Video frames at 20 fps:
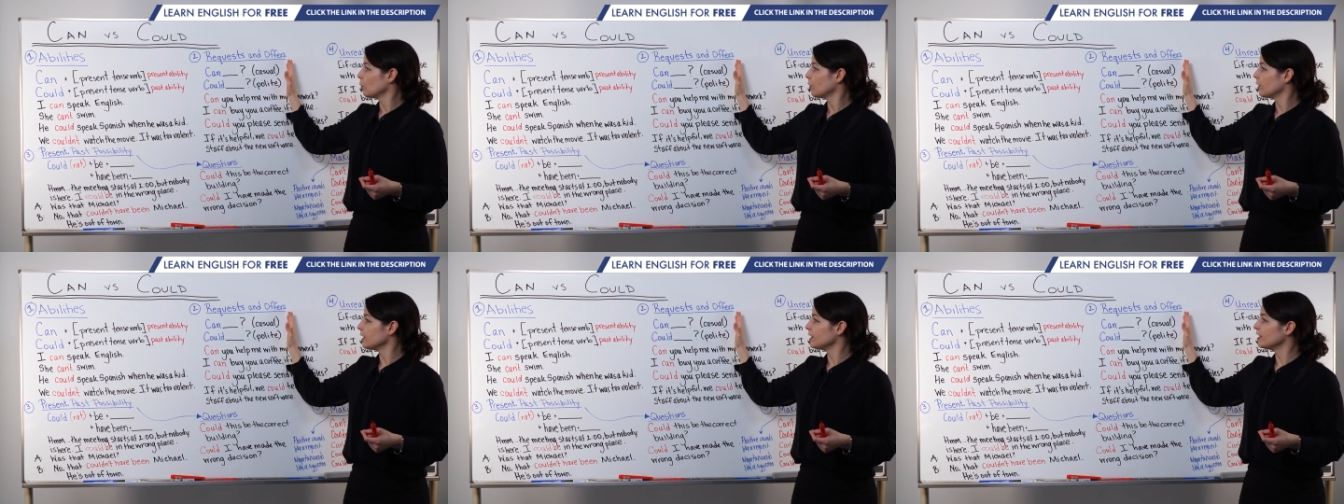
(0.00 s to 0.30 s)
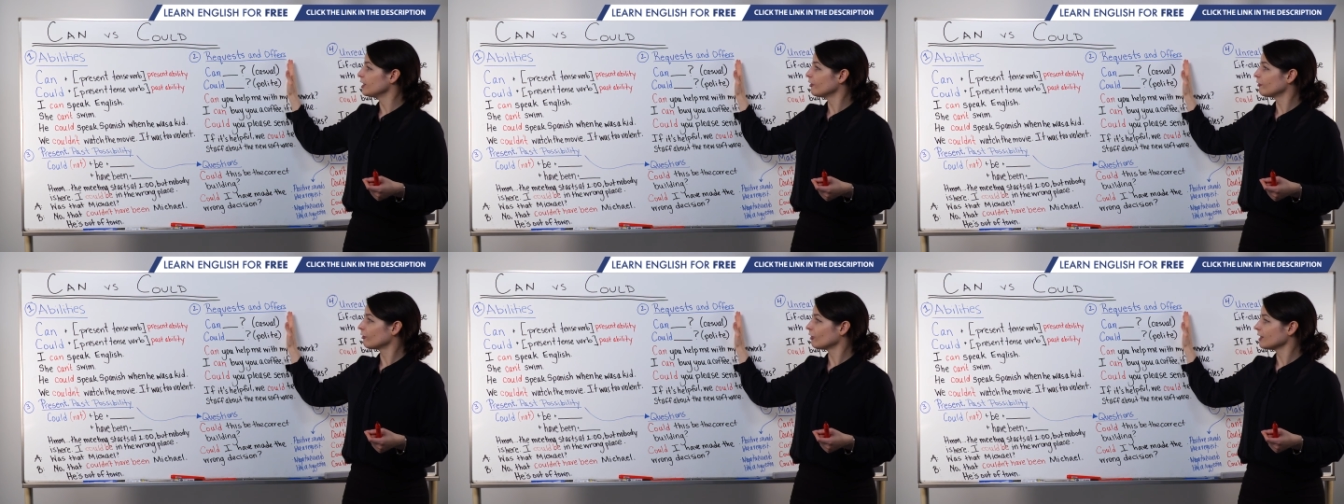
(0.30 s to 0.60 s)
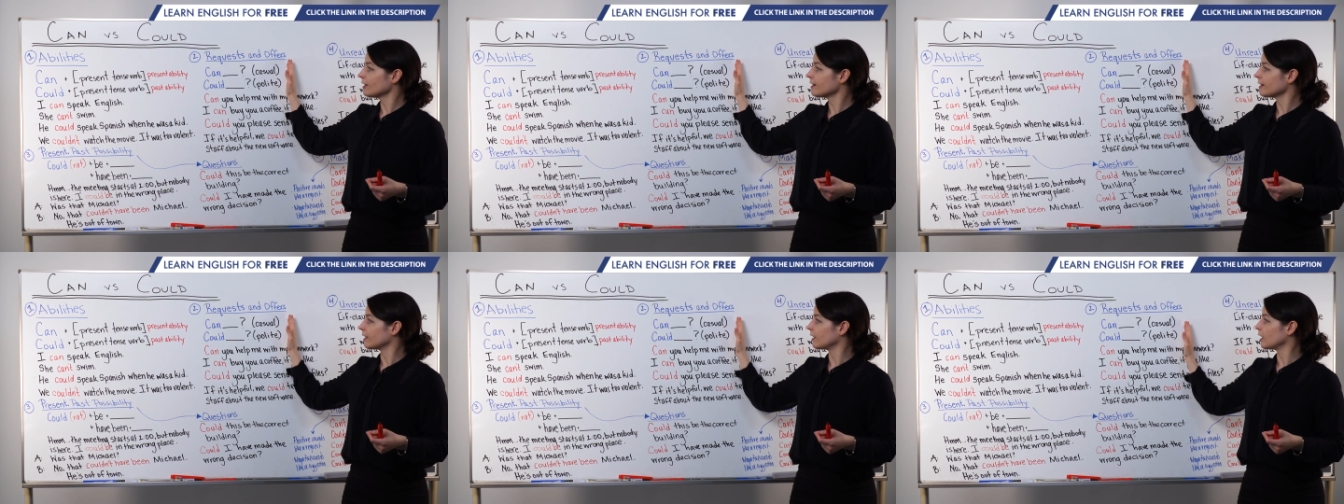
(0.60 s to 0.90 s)
The
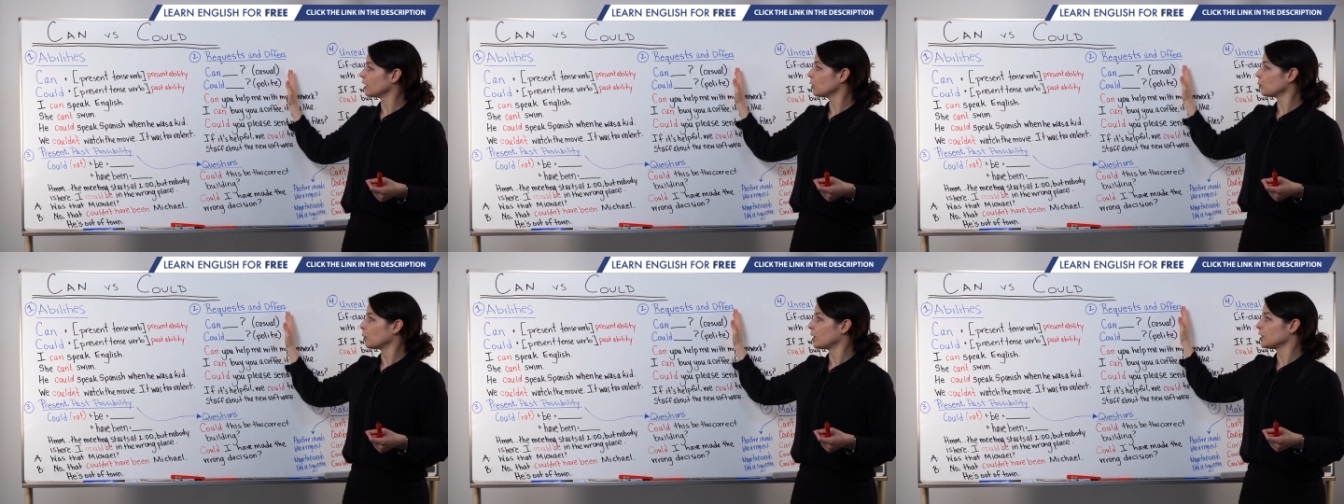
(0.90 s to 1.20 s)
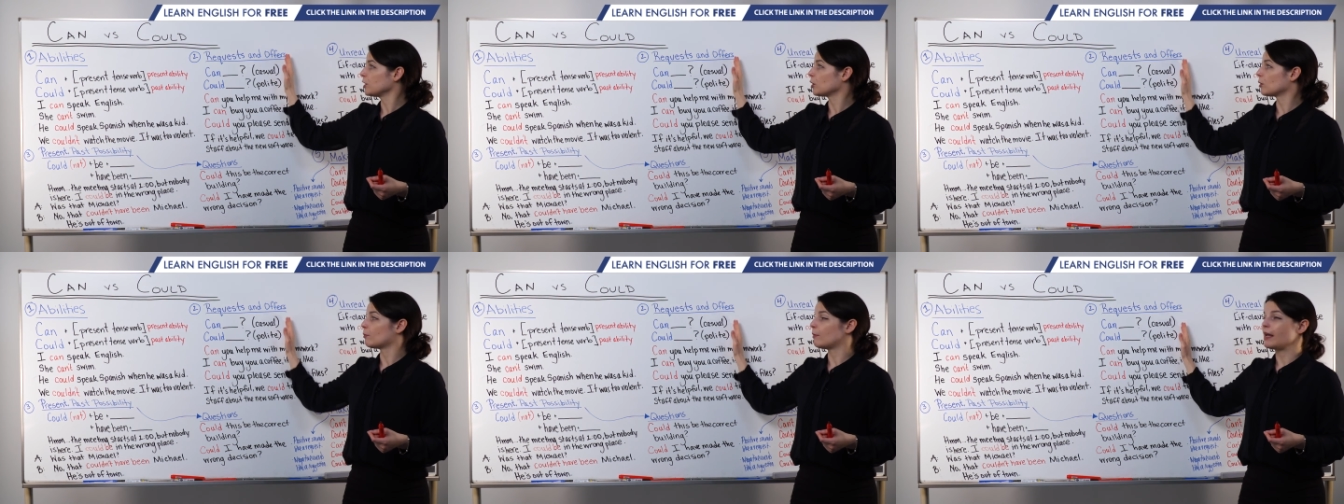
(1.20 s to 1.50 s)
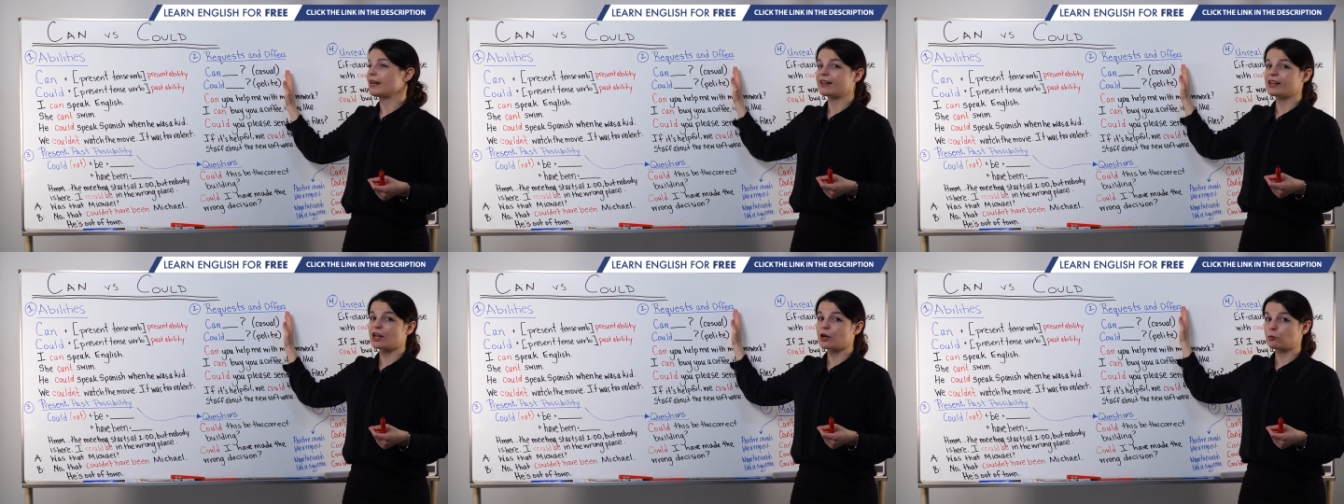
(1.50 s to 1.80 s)
difference here when you're
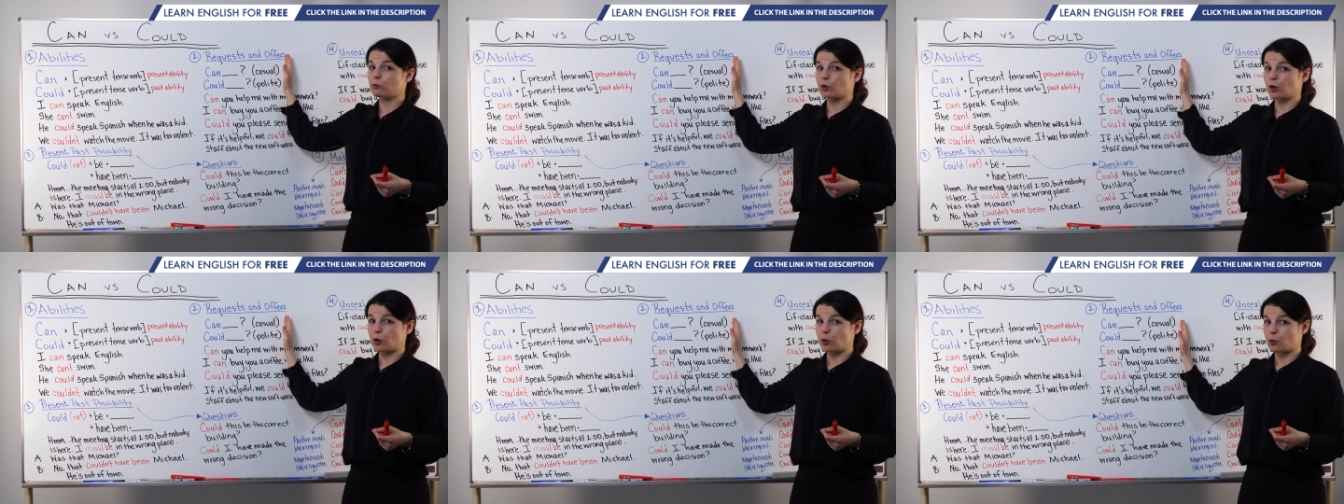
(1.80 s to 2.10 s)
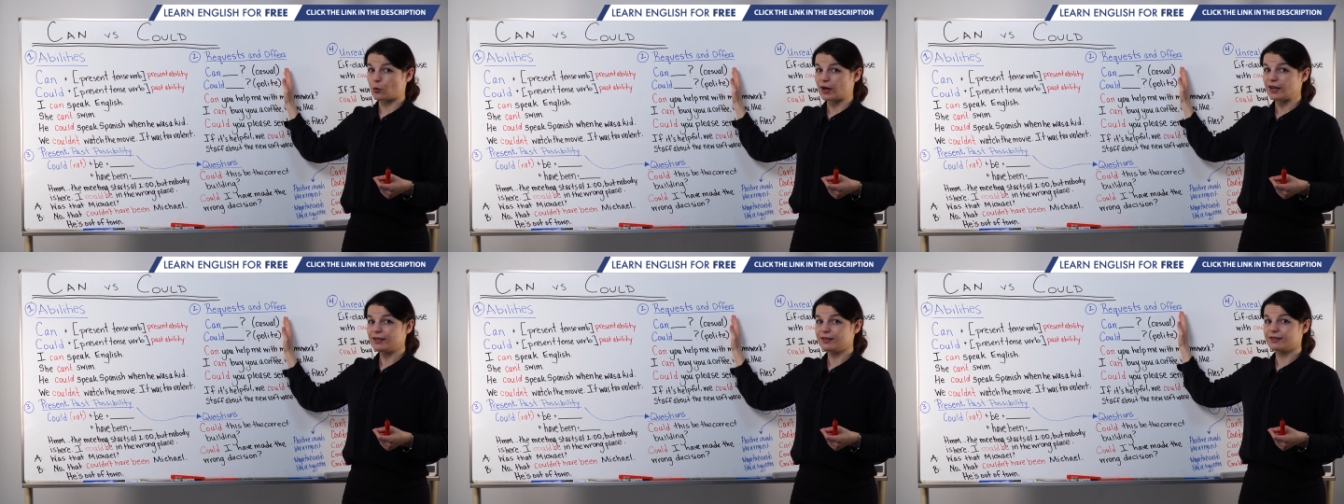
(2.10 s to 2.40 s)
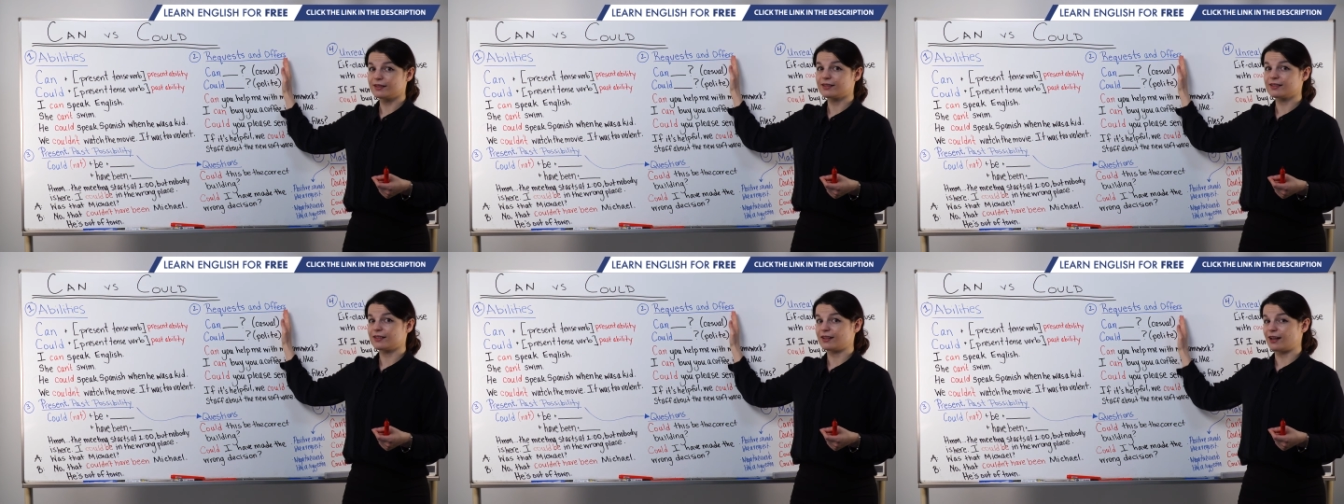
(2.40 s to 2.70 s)
making
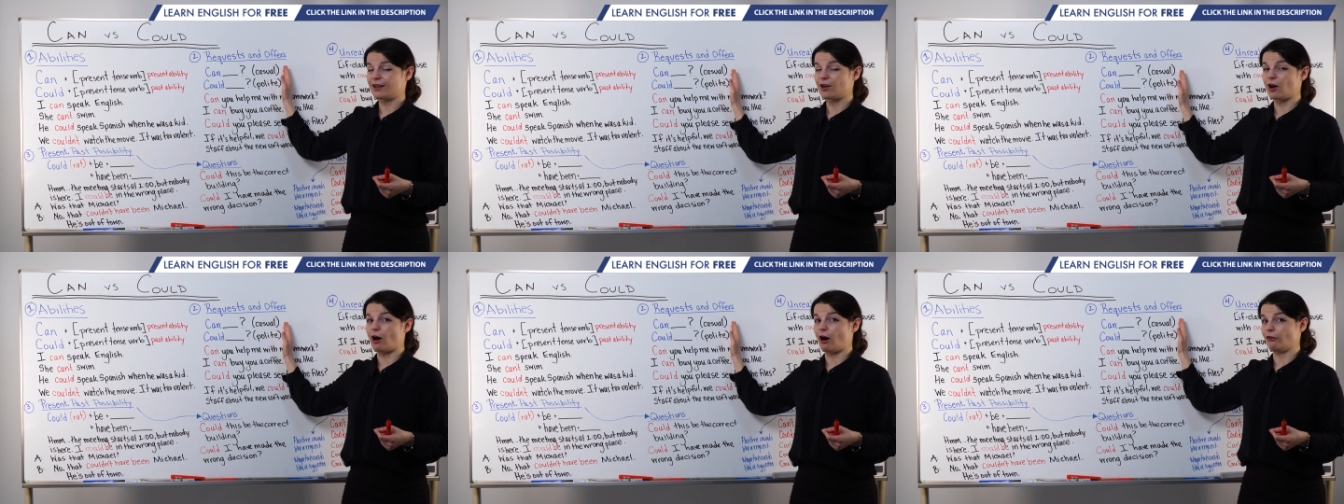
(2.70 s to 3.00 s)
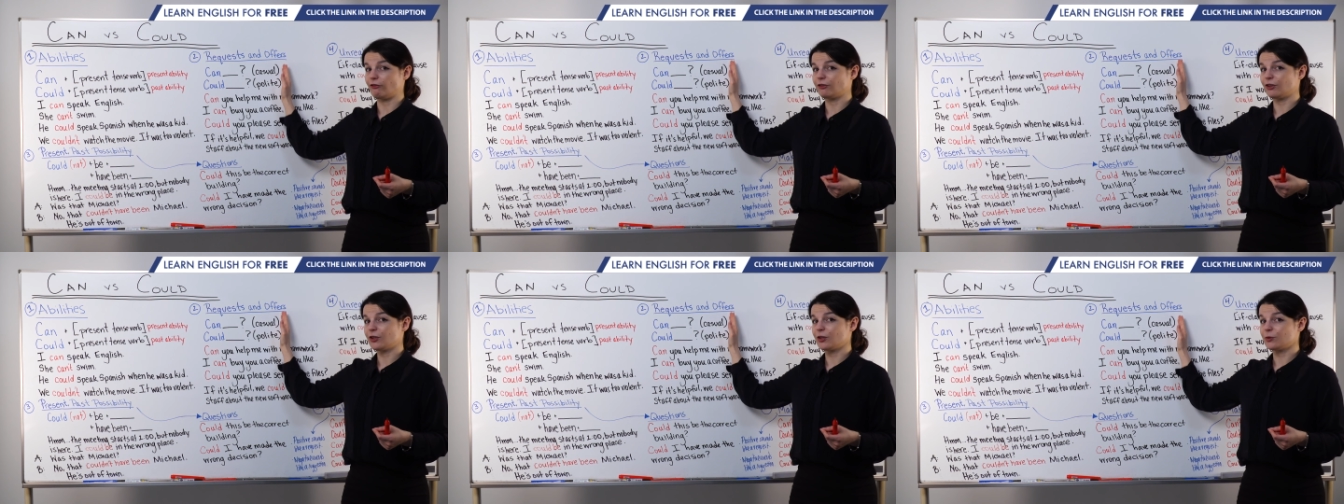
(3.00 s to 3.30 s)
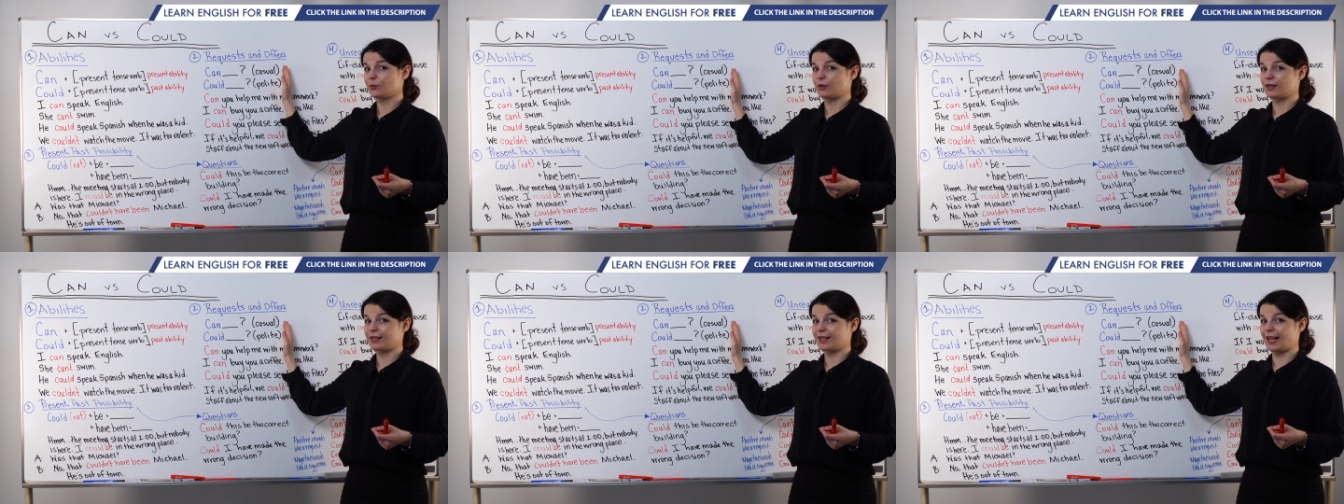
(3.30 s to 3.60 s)
requests and offers
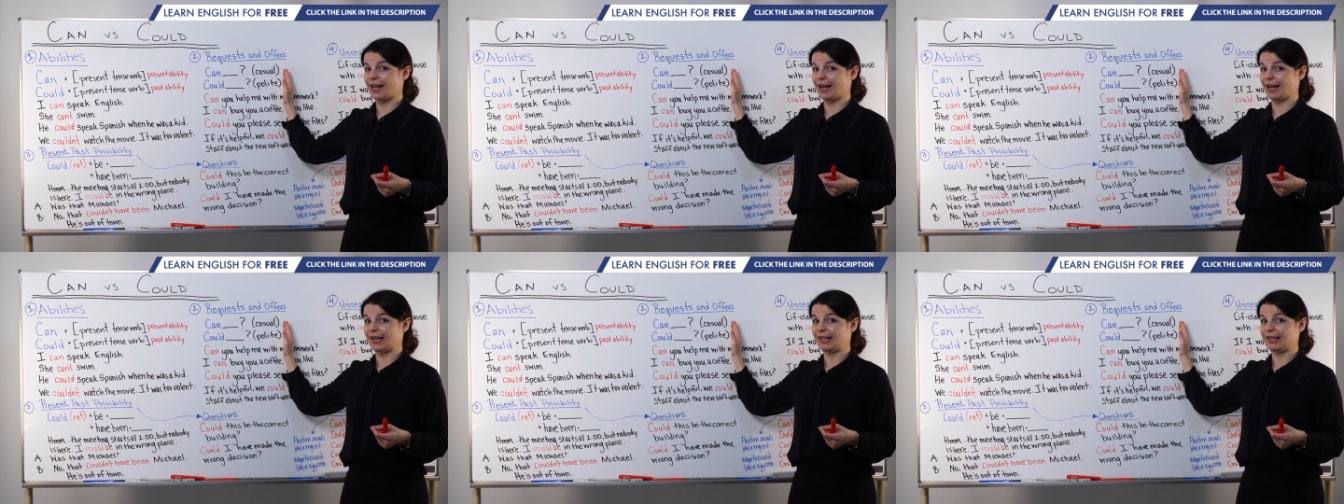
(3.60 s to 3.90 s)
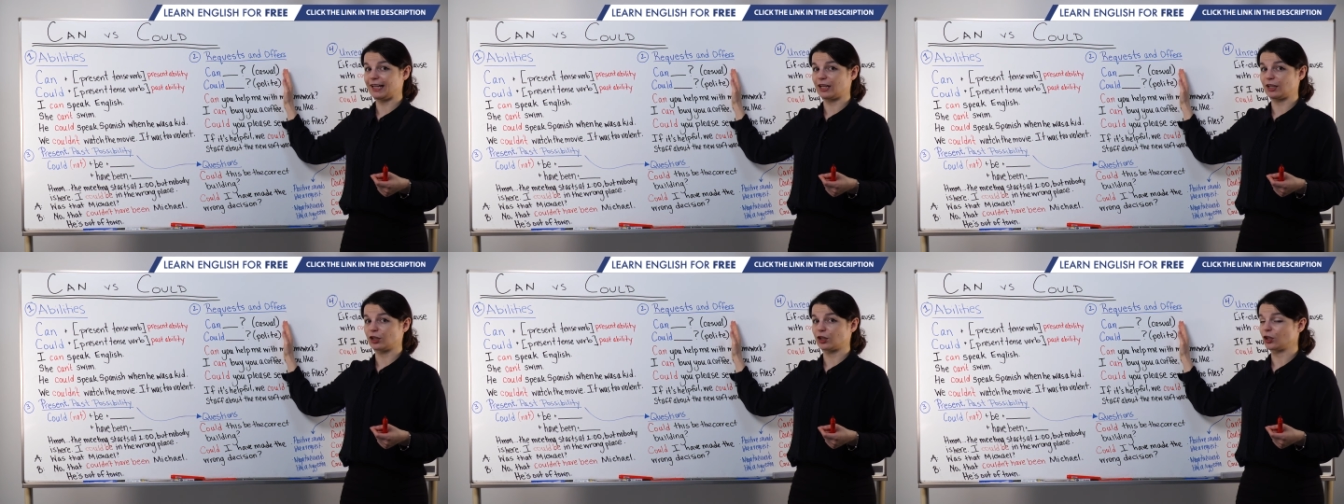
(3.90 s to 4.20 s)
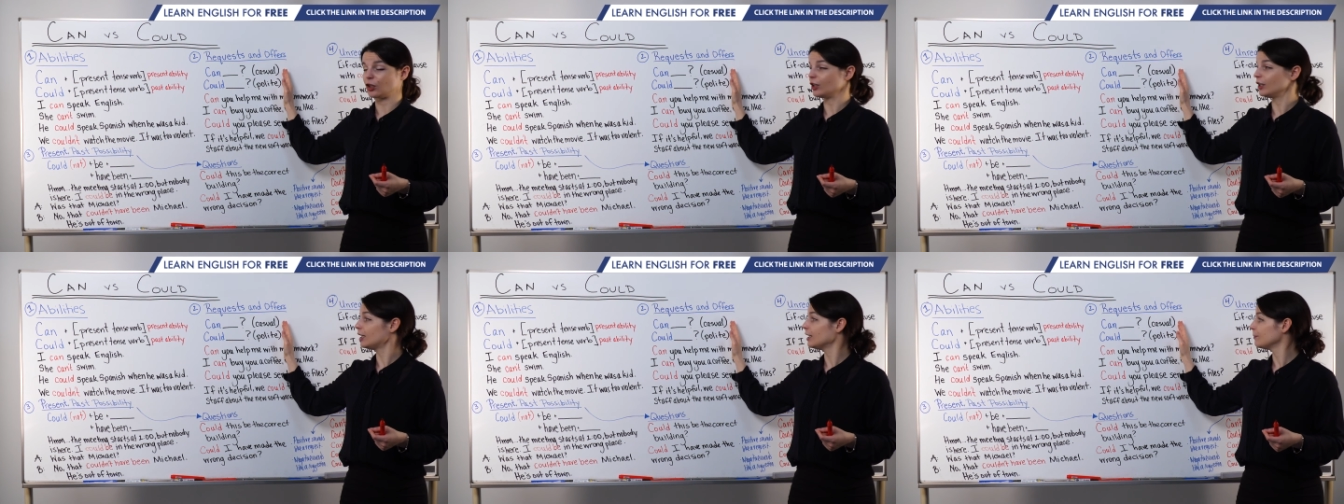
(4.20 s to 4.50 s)
with can and
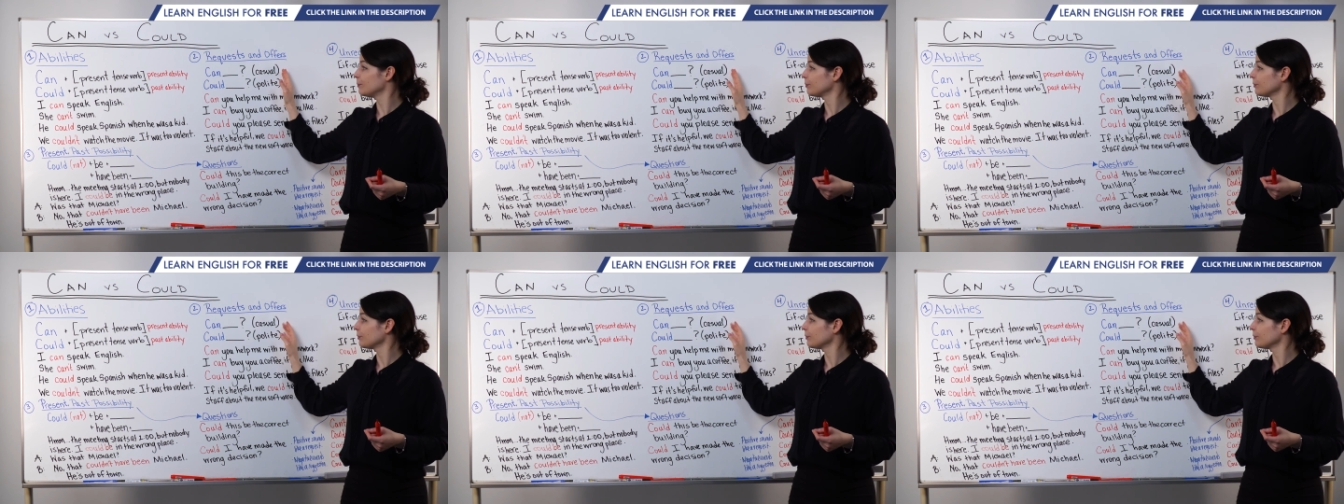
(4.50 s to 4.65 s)
could